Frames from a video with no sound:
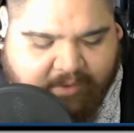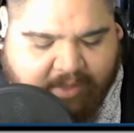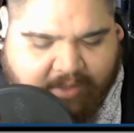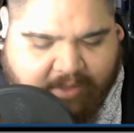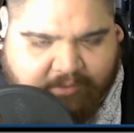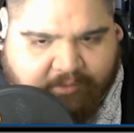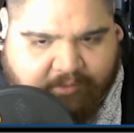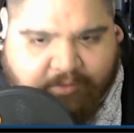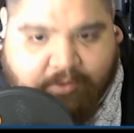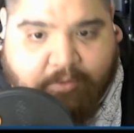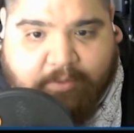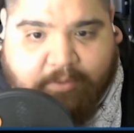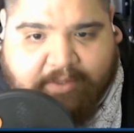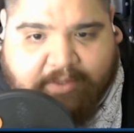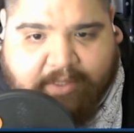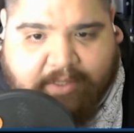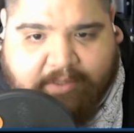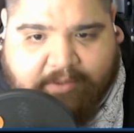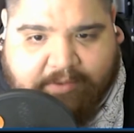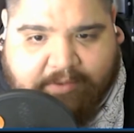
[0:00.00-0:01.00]
I don't know what
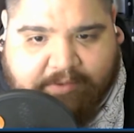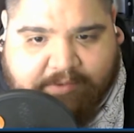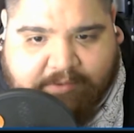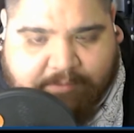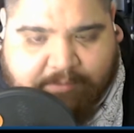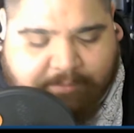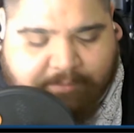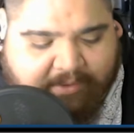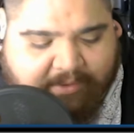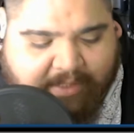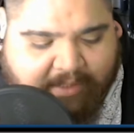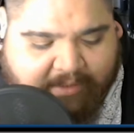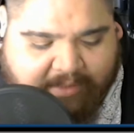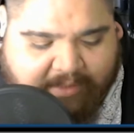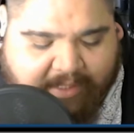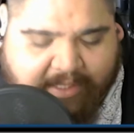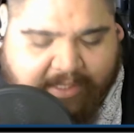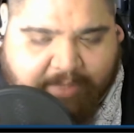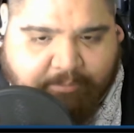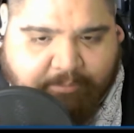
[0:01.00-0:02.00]
that is, but they
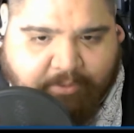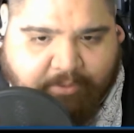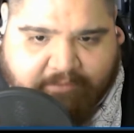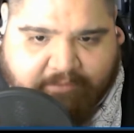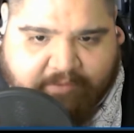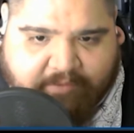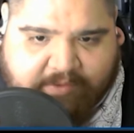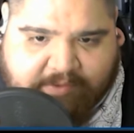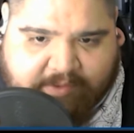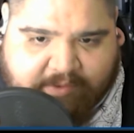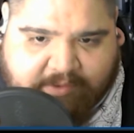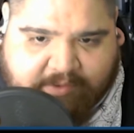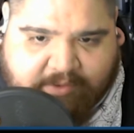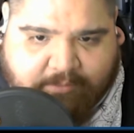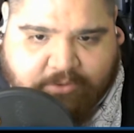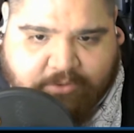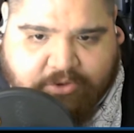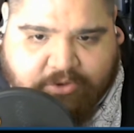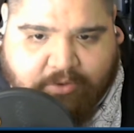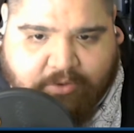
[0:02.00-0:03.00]
keep referencing
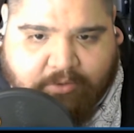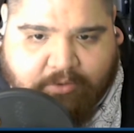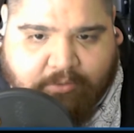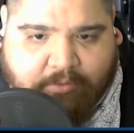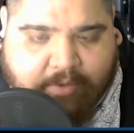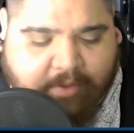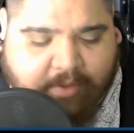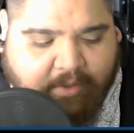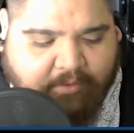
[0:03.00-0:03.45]
some show.